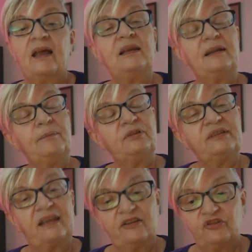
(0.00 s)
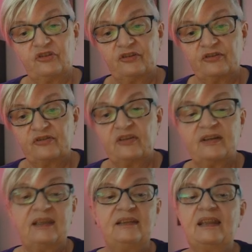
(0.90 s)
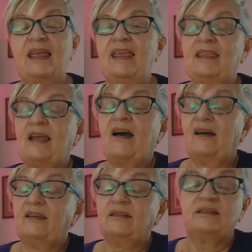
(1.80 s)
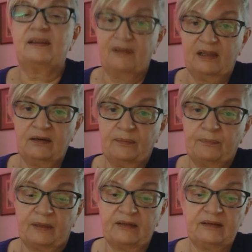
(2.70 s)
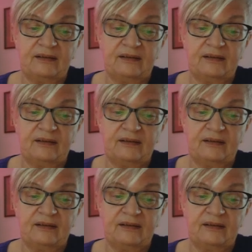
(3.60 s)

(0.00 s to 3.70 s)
and limitations in AI development.